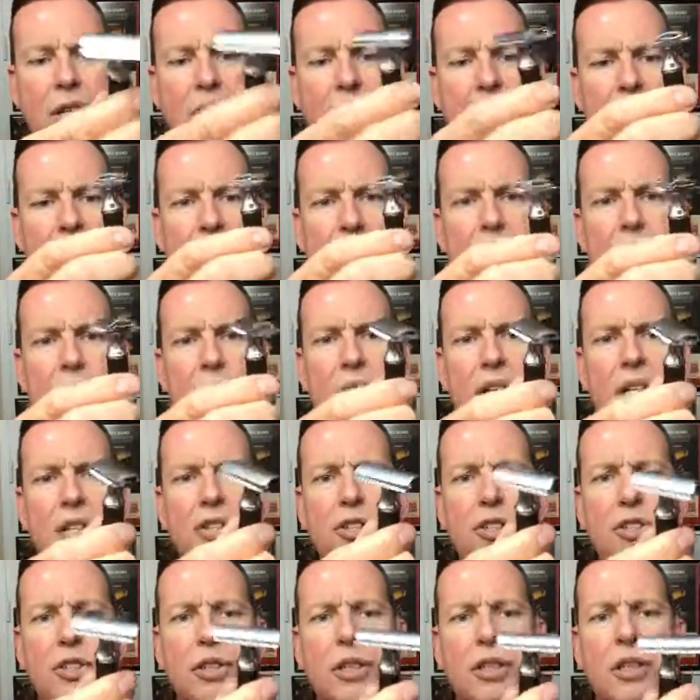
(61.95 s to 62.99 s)
heavy
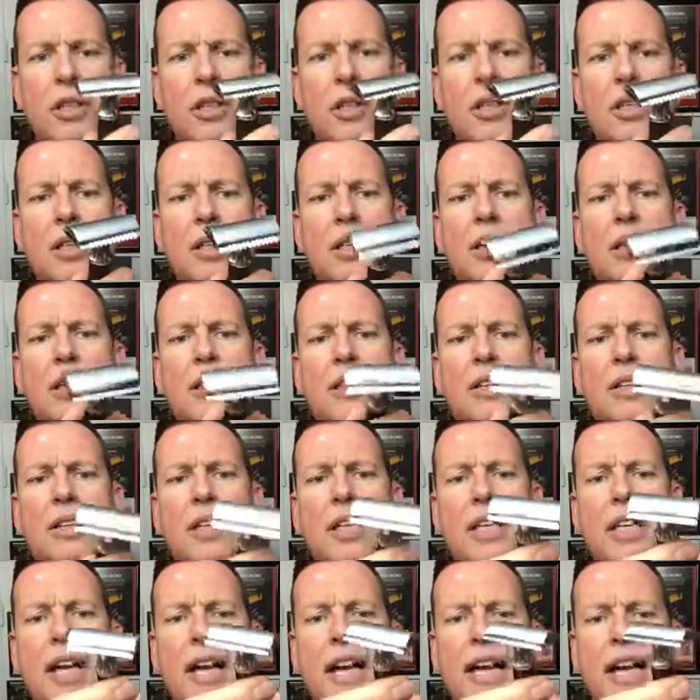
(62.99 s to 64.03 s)
razor. The